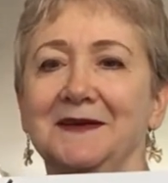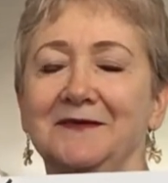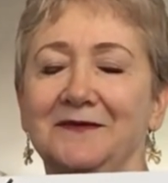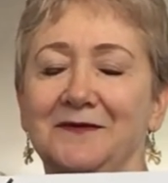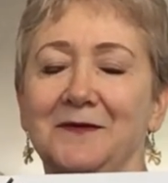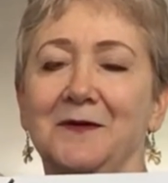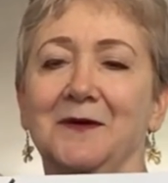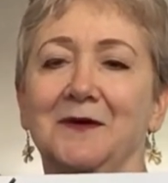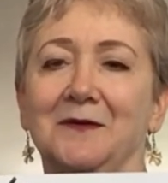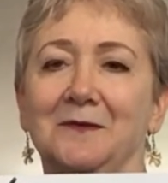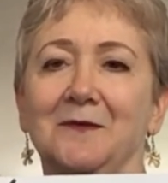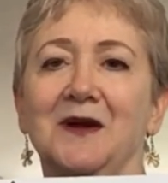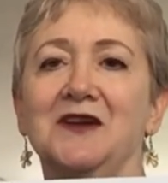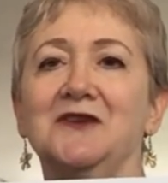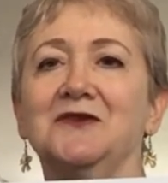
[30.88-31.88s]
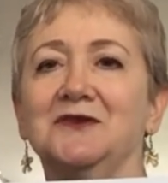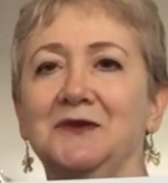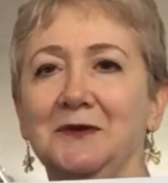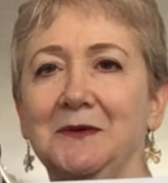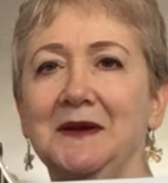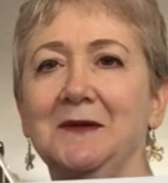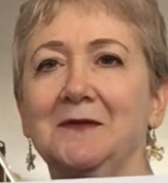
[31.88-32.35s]
For what you're
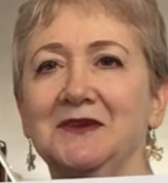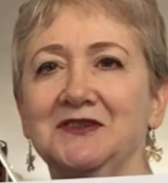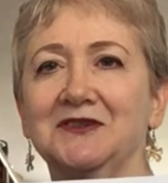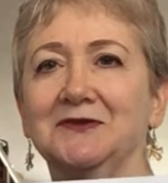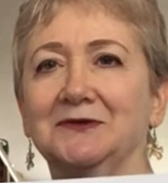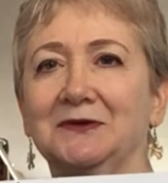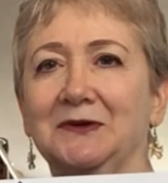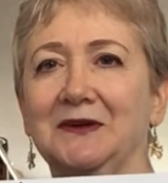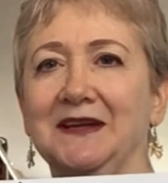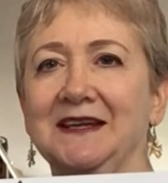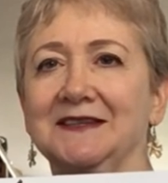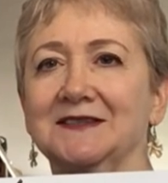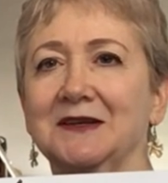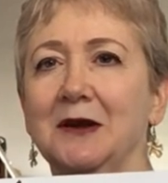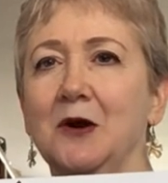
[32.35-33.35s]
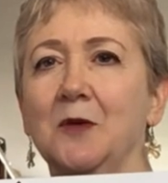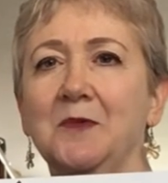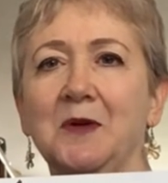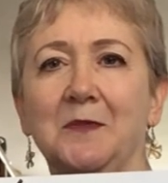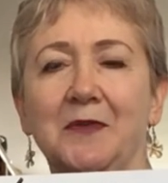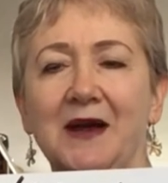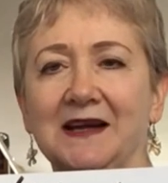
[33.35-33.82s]
doing, what you're learning. So I
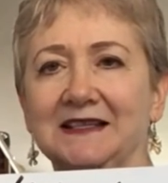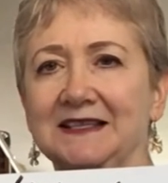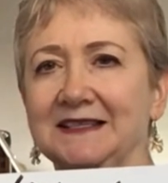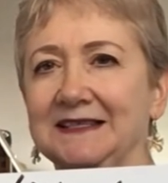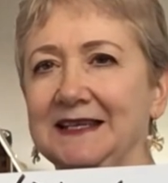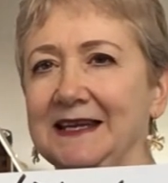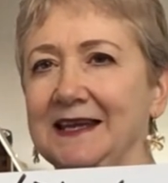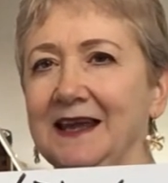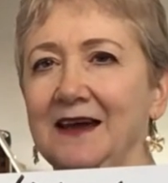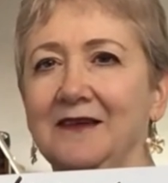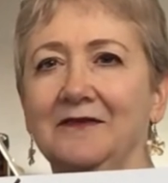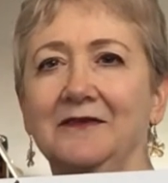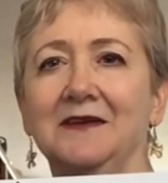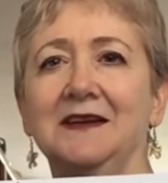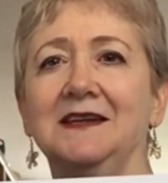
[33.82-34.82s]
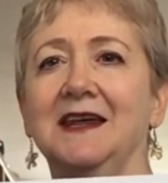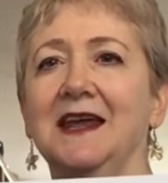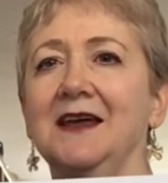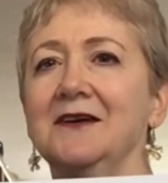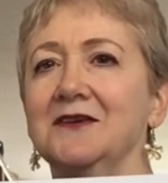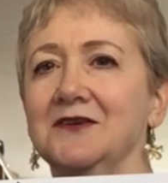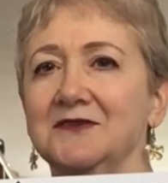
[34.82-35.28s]
hope you're practicing every
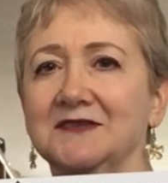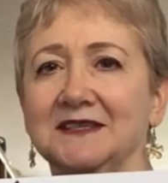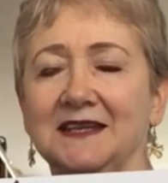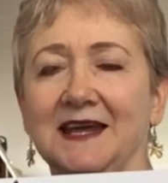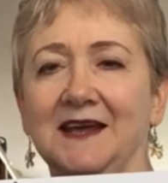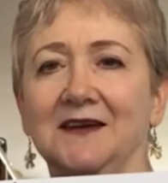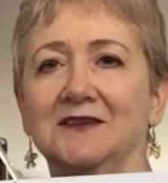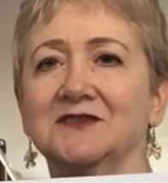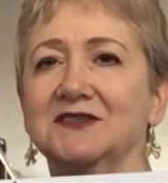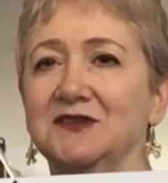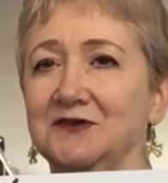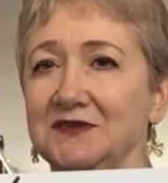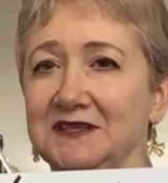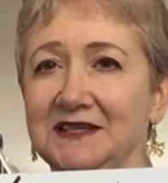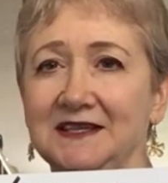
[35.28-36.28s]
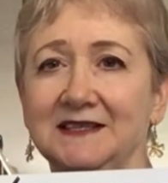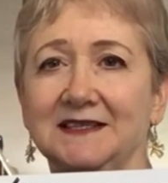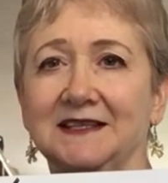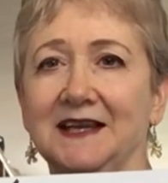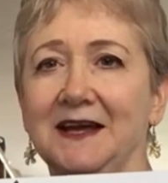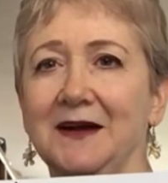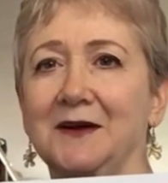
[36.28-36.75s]
day on your scales, your C
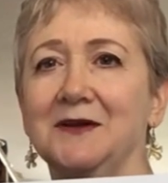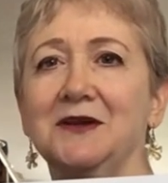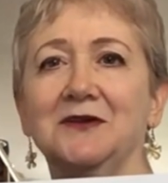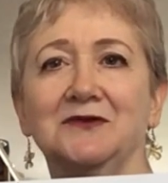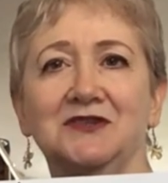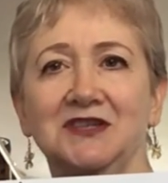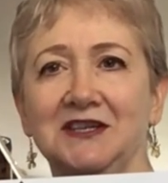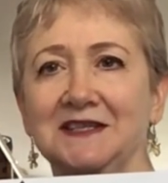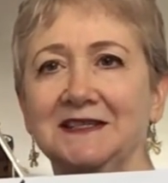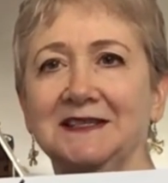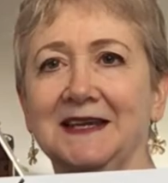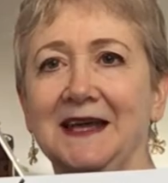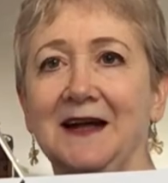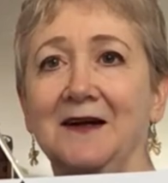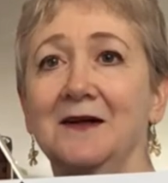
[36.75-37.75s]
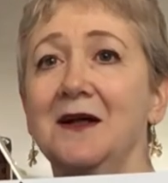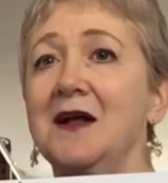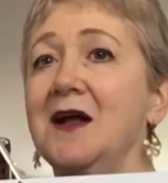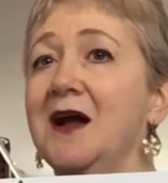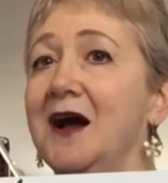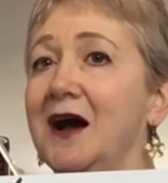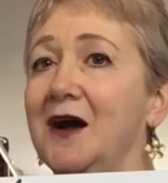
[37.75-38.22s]
scale, your G scale.
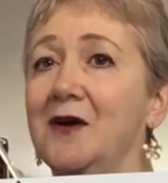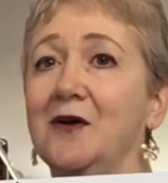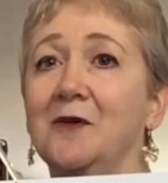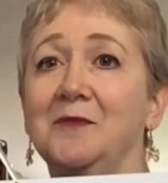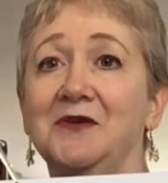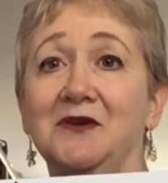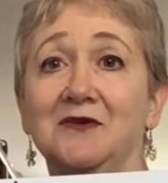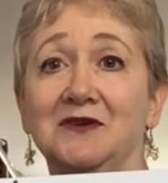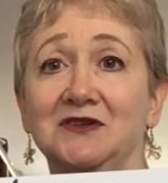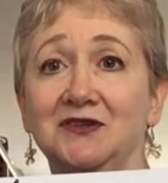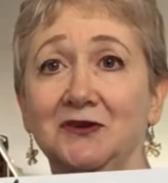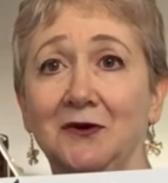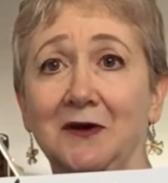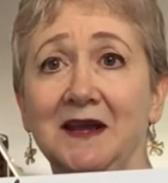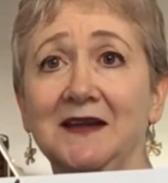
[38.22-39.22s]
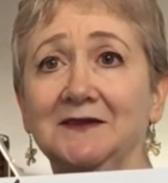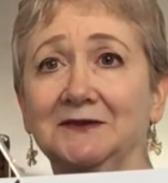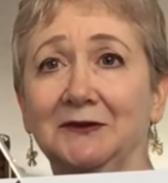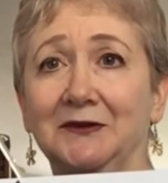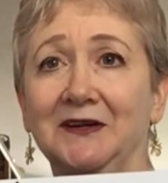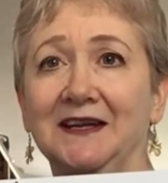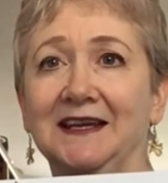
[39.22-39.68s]
I hope you're
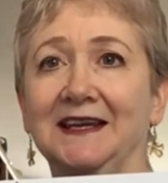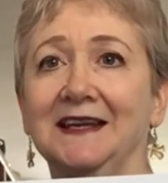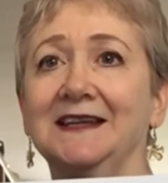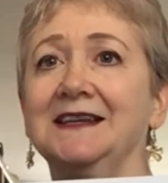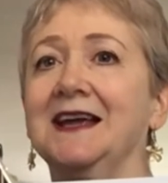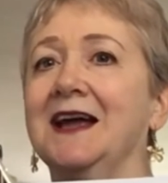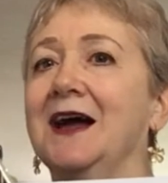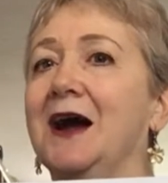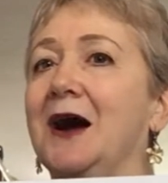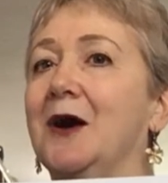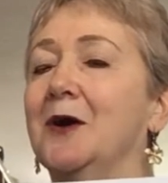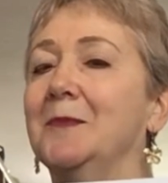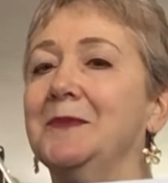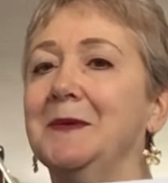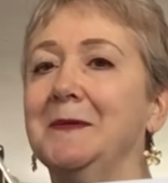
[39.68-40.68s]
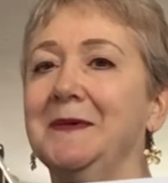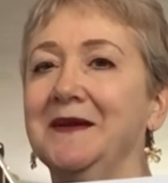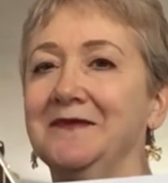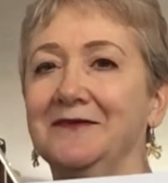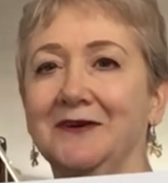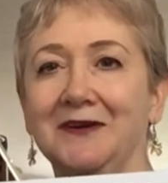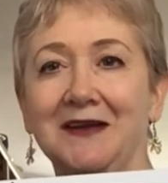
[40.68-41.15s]
enjoying learning it. I hope you're
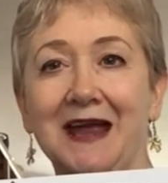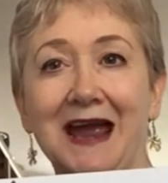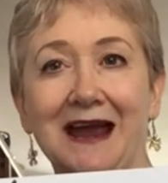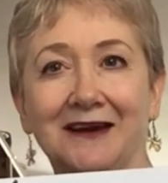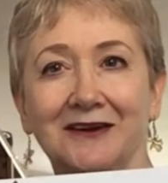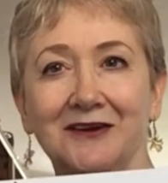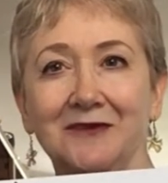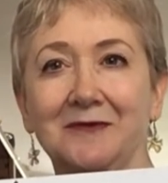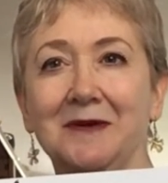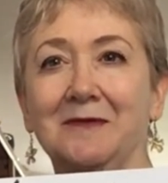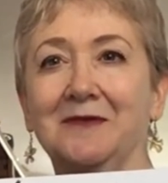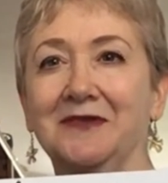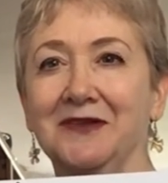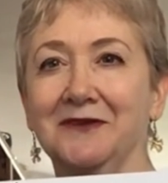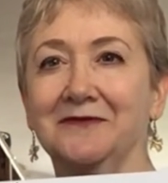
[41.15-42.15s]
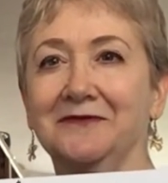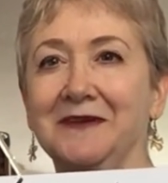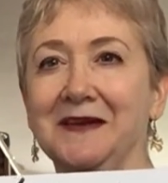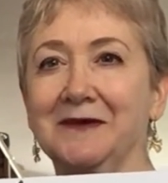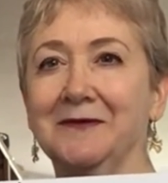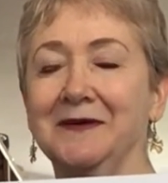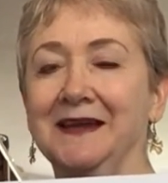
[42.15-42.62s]
being very accurate with your
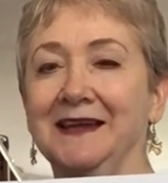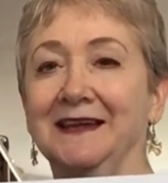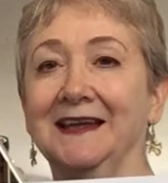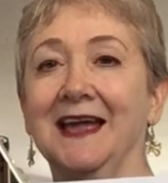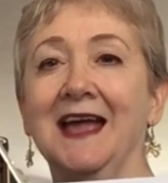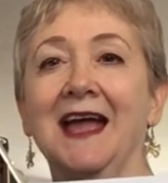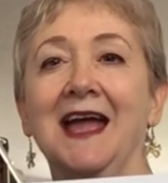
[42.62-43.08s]
fingering.